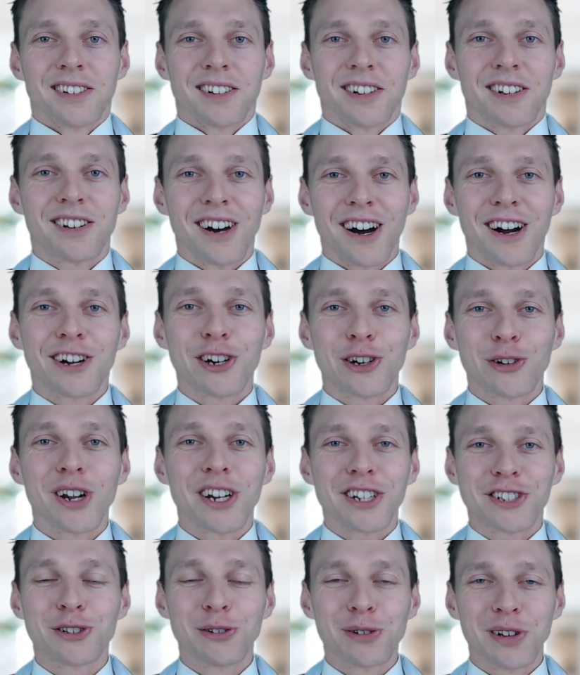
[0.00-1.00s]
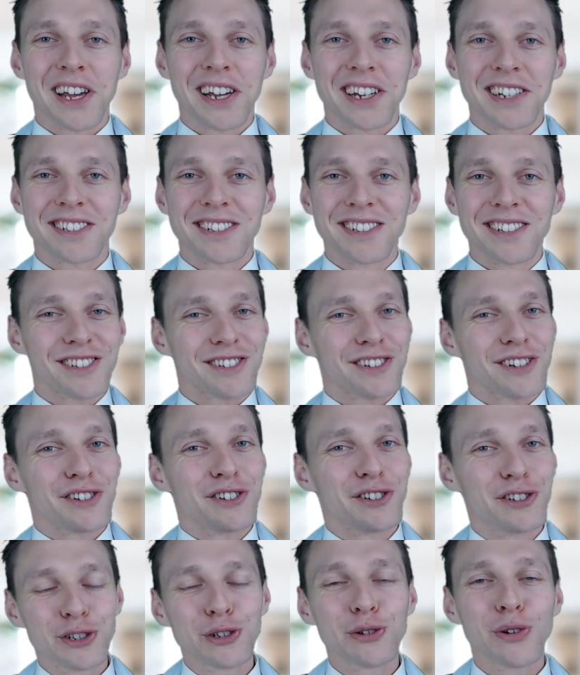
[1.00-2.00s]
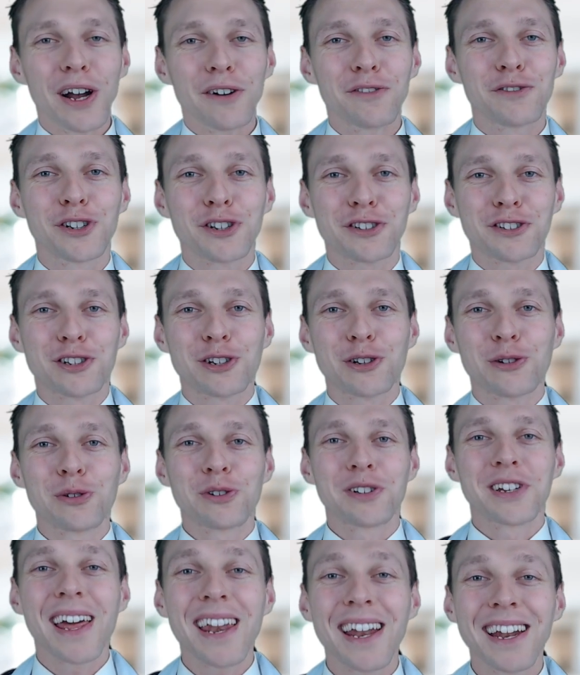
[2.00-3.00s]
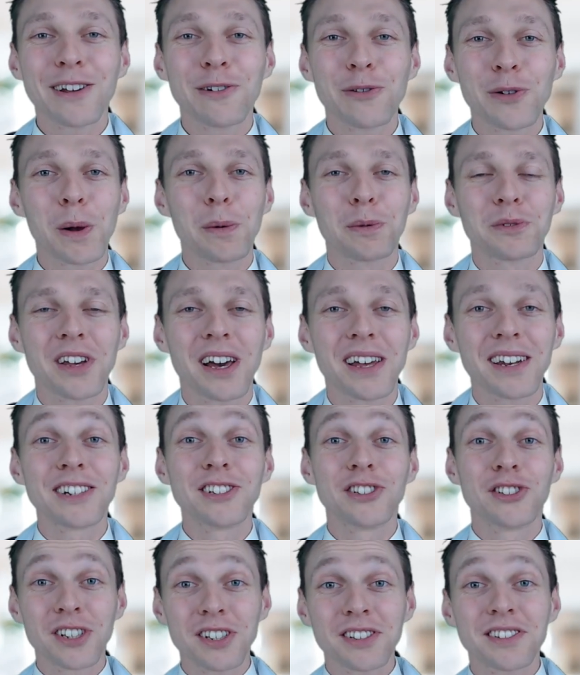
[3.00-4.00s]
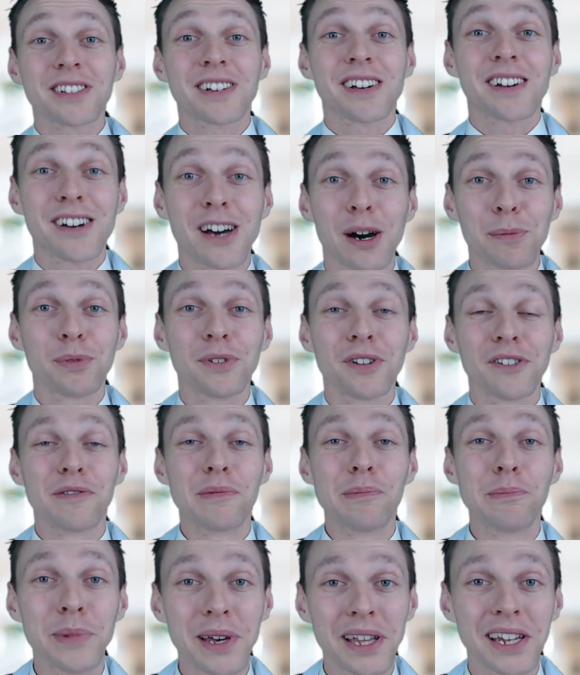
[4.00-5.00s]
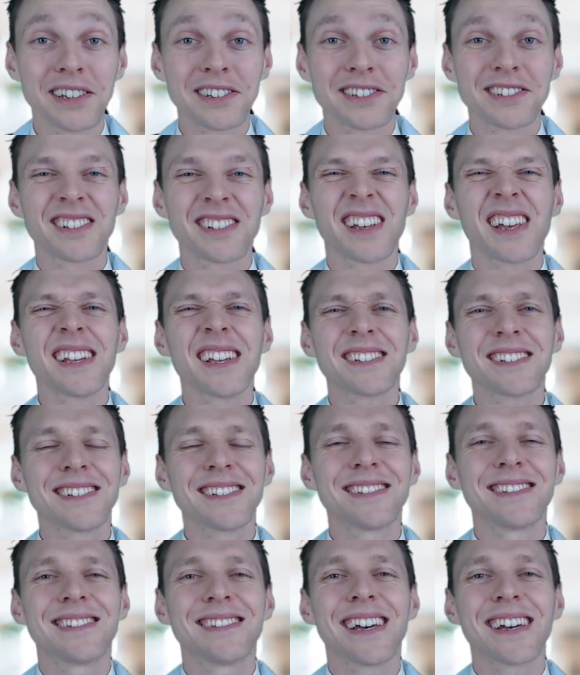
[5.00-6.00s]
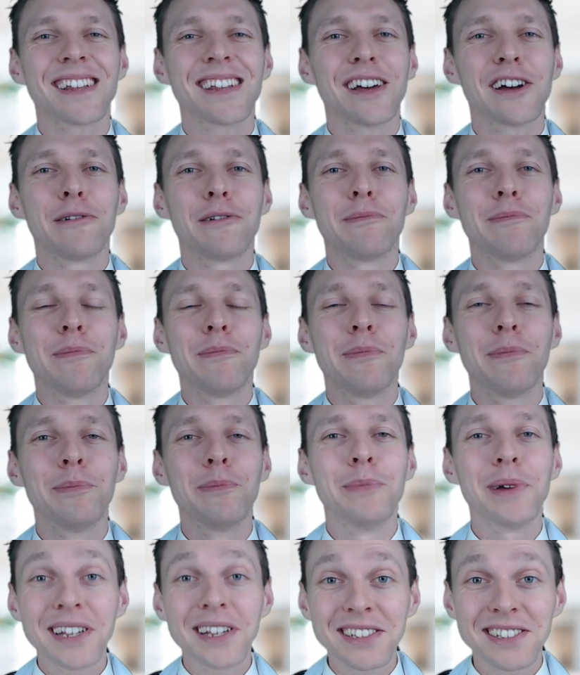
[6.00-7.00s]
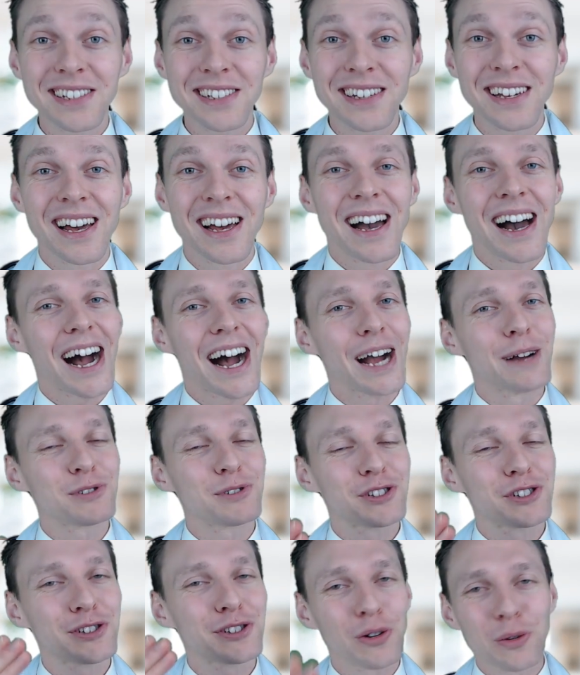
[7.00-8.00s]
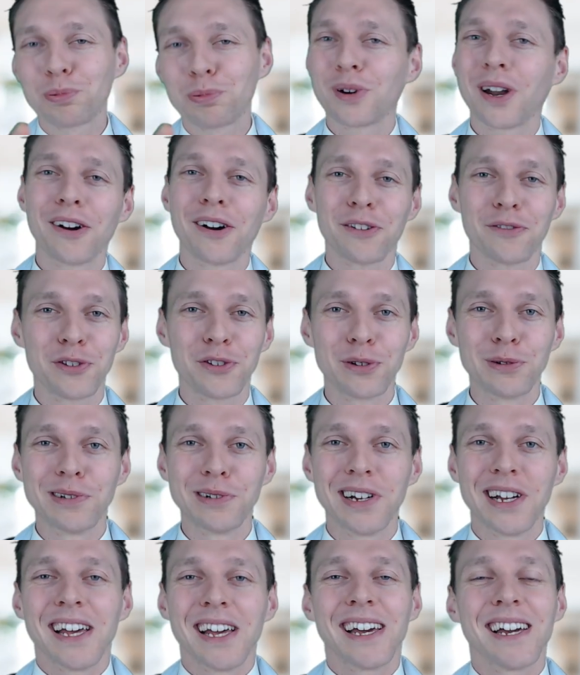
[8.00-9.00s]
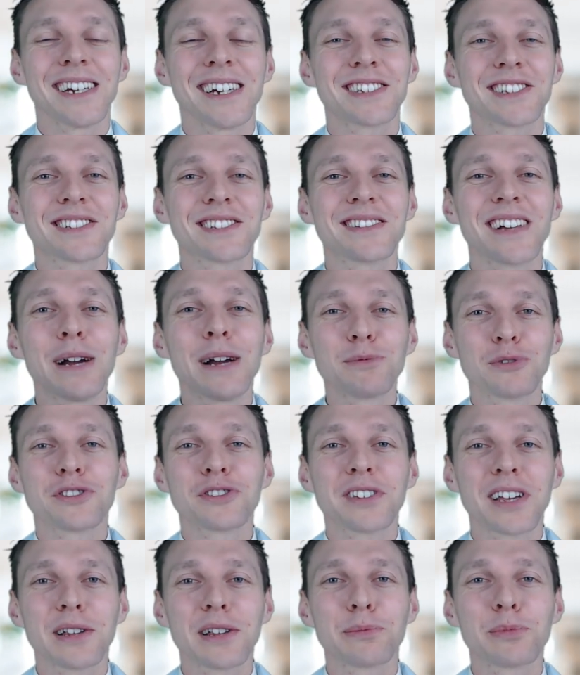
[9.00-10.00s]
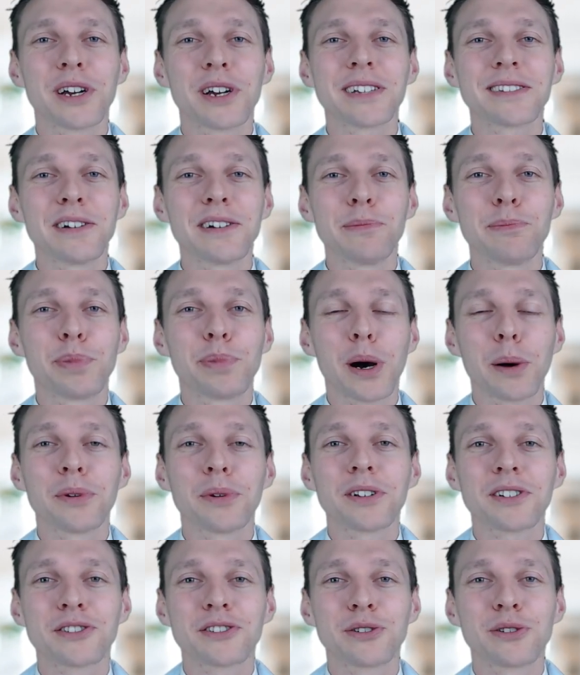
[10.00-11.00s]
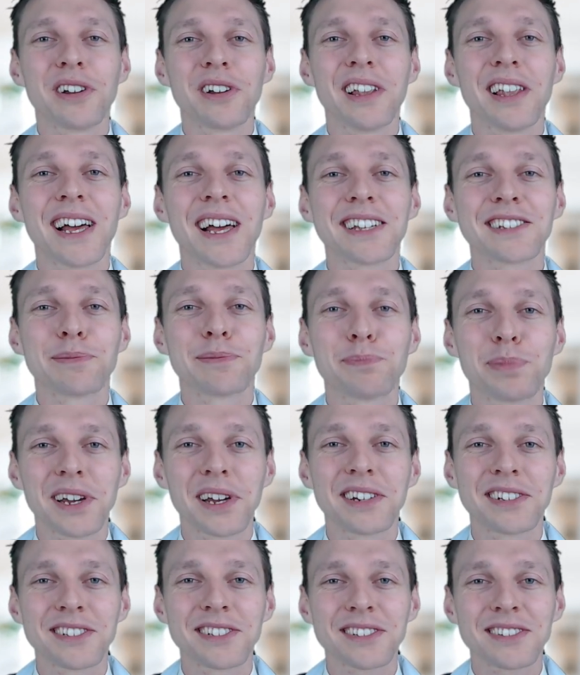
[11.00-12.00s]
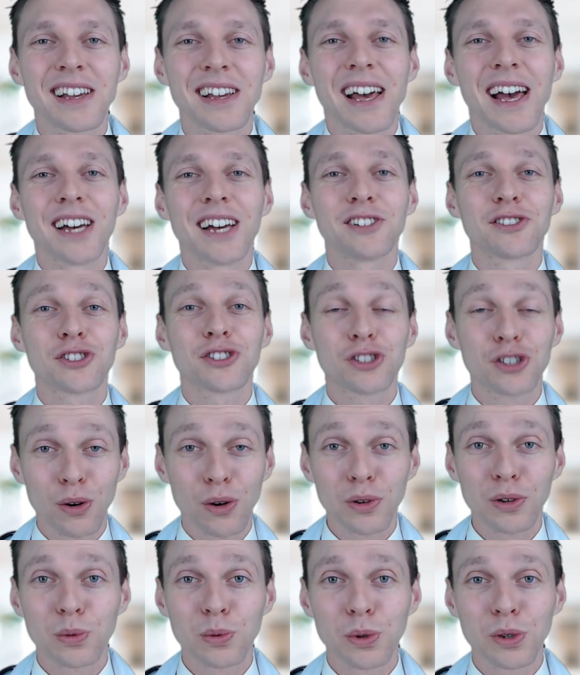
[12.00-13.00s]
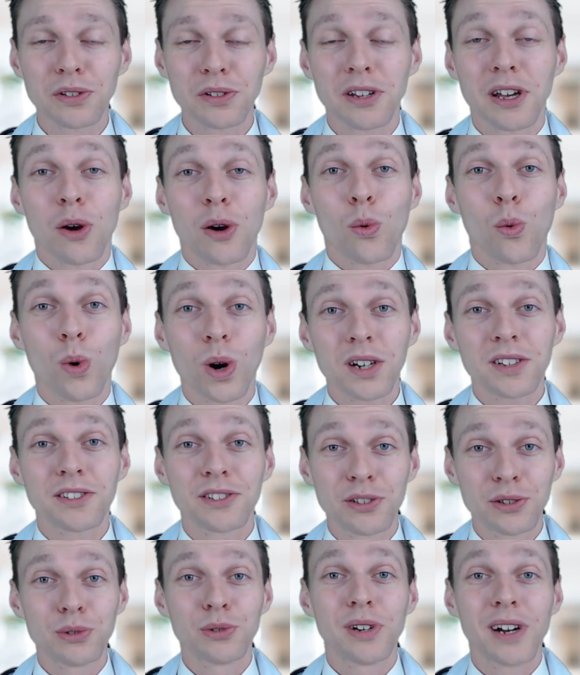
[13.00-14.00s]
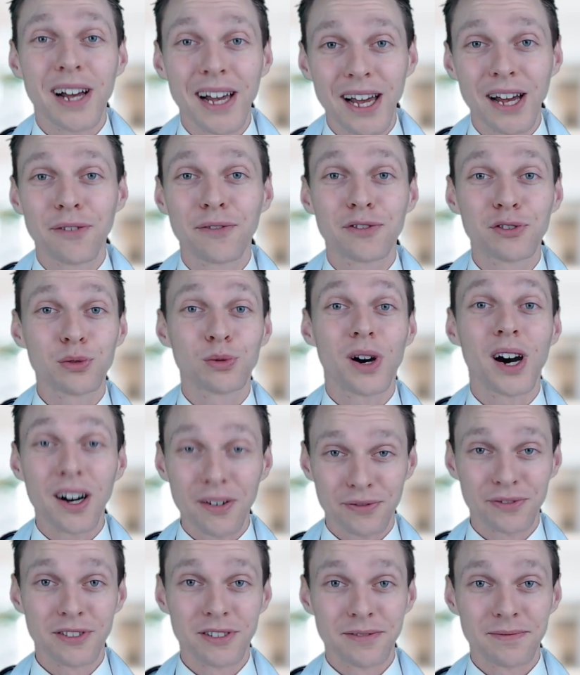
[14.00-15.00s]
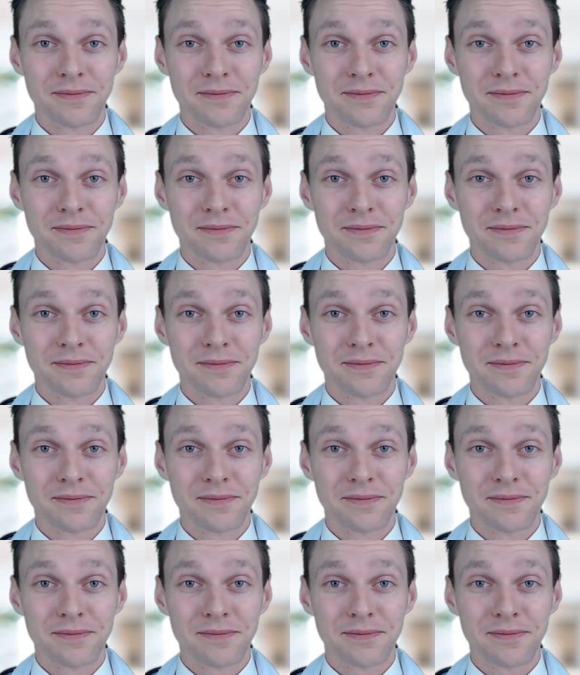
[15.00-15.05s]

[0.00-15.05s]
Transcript: Congratulations! You have just created a website in just a couple of minutes. Isn't that amazing? amazing? I'm so proud of you. It's time to celebrate and publish your last pages and show the world what you have to offer.